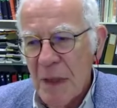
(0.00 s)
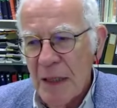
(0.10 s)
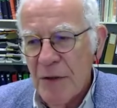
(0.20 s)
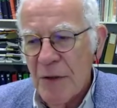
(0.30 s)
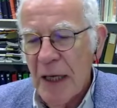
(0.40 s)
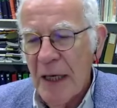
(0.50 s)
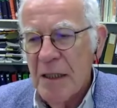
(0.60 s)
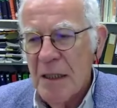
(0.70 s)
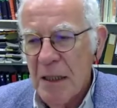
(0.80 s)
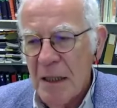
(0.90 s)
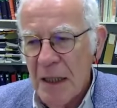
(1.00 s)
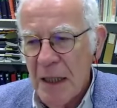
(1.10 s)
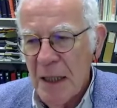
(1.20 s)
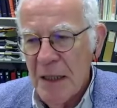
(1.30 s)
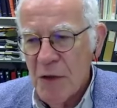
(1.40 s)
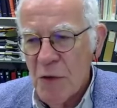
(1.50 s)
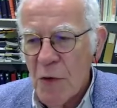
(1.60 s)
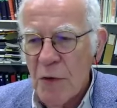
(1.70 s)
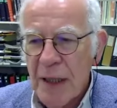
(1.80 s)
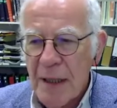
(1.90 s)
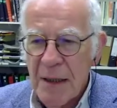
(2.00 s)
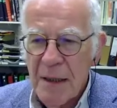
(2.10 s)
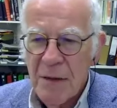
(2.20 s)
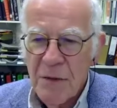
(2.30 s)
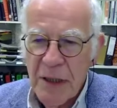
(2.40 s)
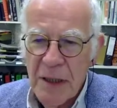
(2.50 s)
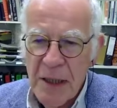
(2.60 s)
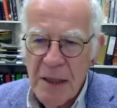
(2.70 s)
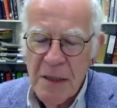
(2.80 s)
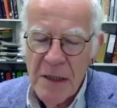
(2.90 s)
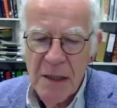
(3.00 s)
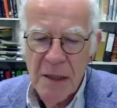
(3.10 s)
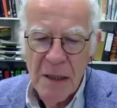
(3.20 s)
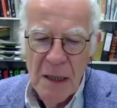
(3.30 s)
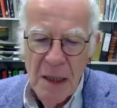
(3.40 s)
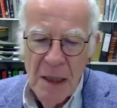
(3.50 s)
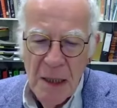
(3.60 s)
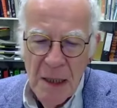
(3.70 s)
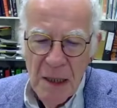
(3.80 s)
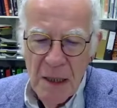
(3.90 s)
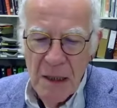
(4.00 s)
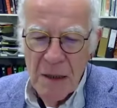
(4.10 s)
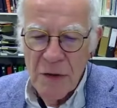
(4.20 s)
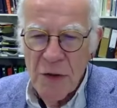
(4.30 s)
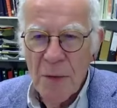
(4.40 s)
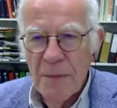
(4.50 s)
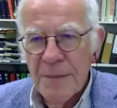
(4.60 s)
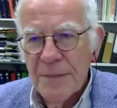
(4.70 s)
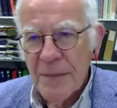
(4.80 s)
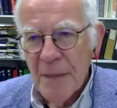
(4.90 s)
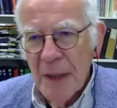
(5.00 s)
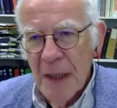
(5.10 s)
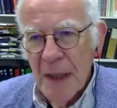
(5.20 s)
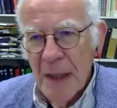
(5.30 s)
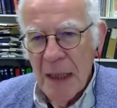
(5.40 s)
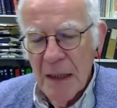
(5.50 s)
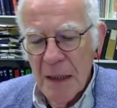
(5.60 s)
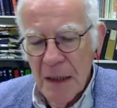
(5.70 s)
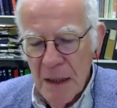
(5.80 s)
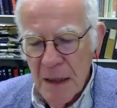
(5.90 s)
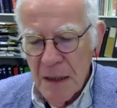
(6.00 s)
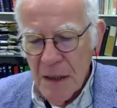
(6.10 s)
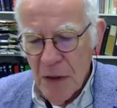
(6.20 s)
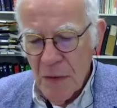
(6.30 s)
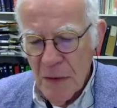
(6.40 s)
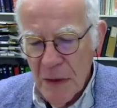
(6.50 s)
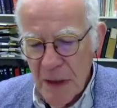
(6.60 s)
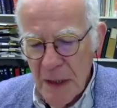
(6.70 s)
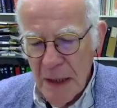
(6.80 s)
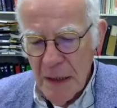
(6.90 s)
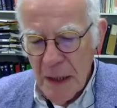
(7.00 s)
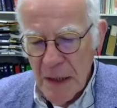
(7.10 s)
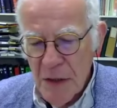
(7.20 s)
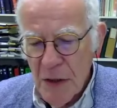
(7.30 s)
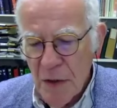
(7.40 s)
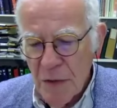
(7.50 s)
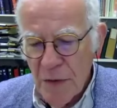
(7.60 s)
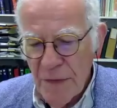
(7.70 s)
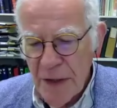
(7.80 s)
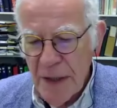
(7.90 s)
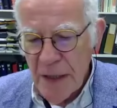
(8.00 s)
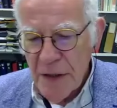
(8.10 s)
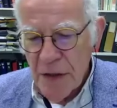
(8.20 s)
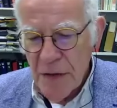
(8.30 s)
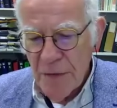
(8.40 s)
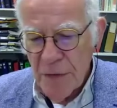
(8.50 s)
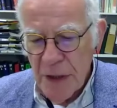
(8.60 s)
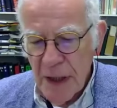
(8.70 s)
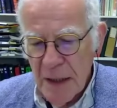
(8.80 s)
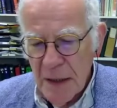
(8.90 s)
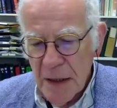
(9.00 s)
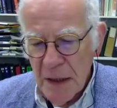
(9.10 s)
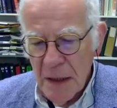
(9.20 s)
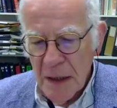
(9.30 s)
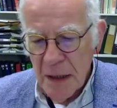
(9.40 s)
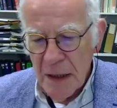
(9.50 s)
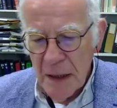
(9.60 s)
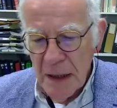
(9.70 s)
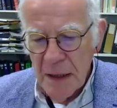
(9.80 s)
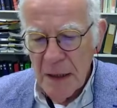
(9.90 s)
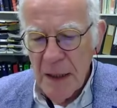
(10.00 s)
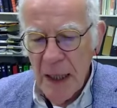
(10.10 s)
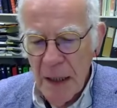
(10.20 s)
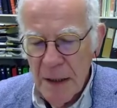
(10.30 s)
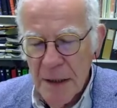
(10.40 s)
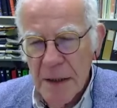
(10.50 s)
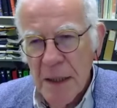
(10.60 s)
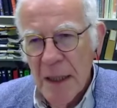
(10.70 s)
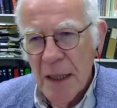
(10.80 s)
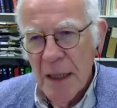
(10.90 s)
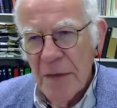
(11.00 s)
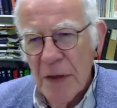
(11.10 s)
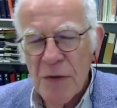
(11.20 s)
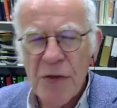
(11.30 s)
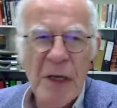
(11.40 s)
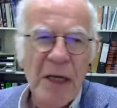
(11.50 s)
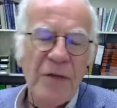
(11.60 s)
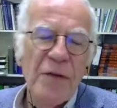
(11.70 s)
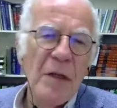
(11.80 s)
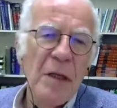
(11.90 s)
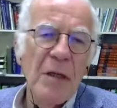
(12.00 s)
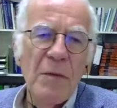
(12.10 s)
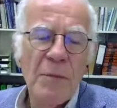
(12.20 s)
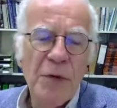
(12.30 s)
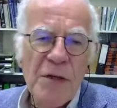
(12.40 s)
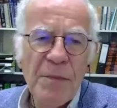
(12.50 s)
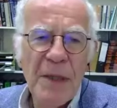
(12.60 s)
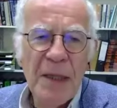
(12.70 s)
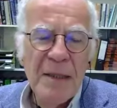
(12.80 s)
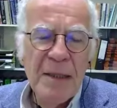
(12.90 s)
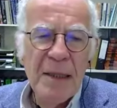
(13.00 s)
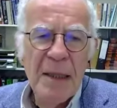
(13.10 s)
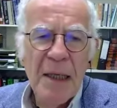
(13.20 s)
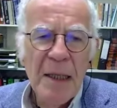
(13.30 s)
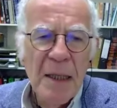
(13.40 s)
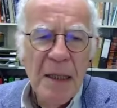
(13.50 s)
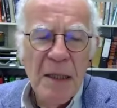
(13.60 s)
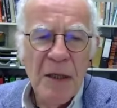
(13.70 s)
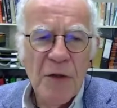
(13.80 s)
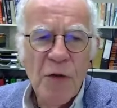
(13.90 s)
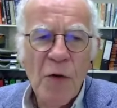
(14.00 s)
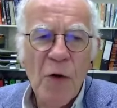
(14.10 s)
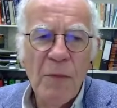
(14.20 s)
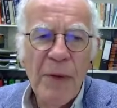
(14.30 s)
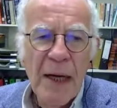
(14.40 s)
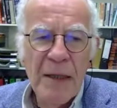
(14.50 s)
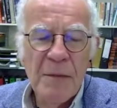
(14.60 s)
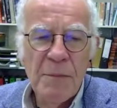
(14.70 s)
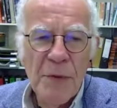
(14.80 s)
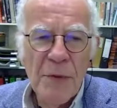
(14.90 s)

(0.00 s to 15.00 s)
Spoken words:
education, in its schooling, or in its job. And so there's a lot of attention for that in the Netherlands. We also have a possibility to combine